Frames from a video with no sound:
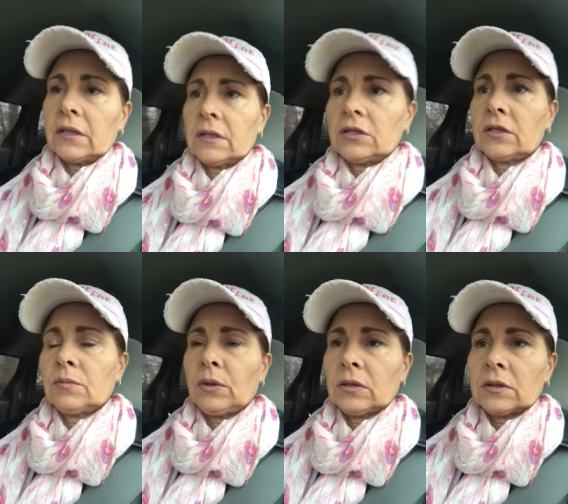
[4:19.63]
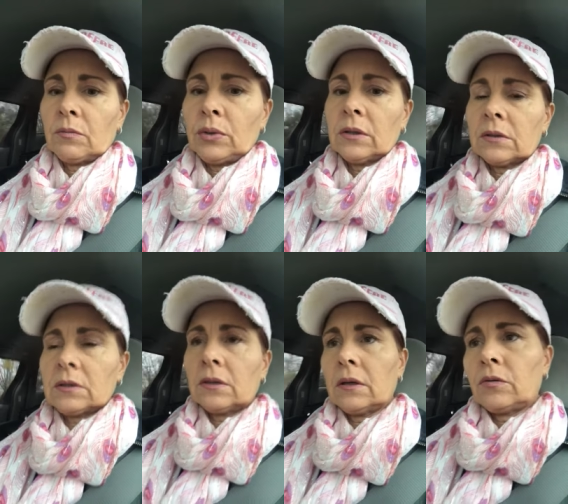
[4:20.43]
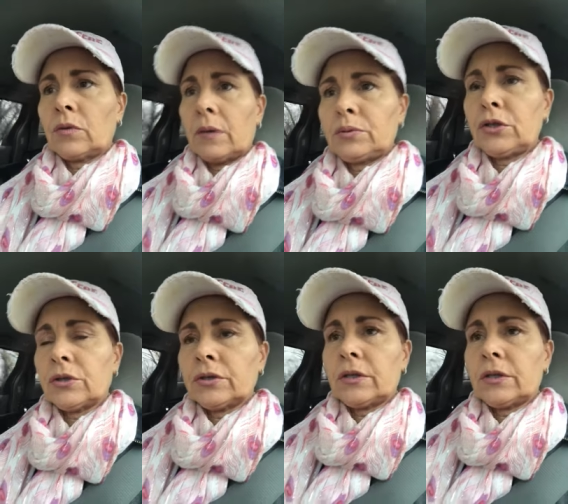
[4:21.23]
It just builds and builds until it ruptures